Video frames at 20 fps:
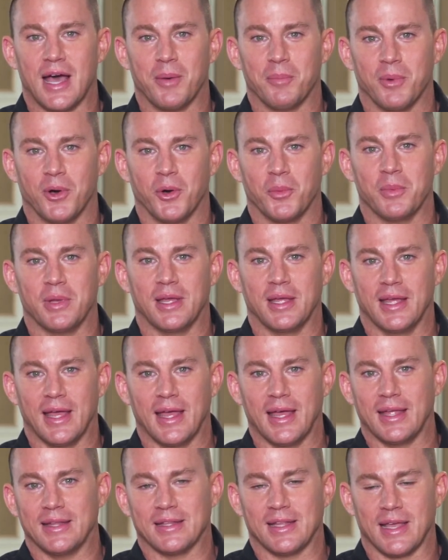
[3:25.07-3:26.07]
moment?
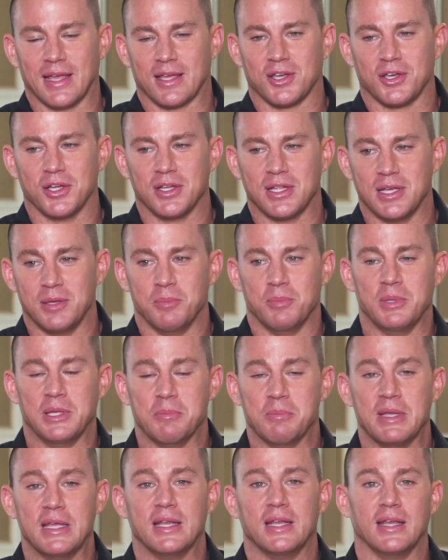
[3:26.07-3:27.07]
And like, could he be
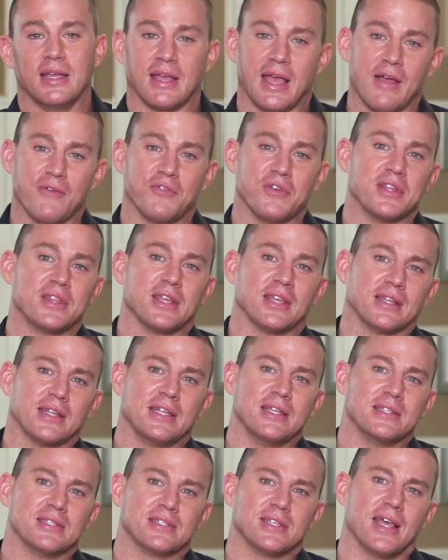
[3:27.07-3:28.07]
meaning everything that
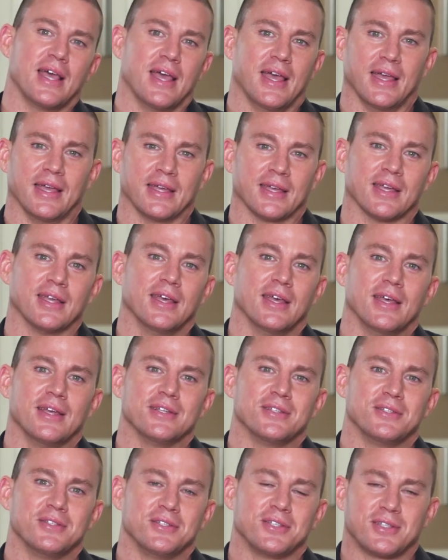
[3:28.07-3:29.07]
he's saying
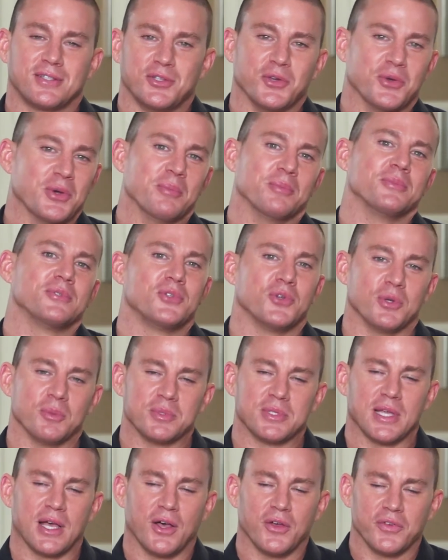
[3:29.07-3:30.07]
to
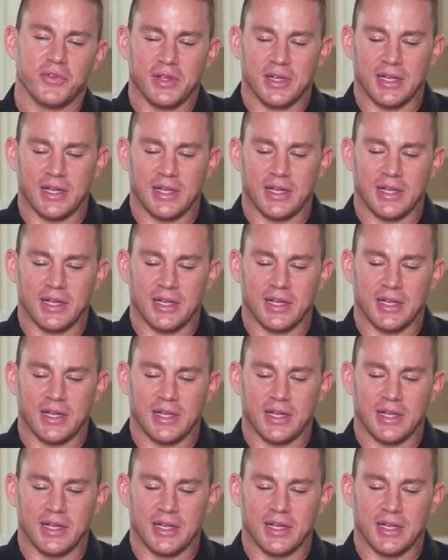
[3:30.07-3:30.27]
himself?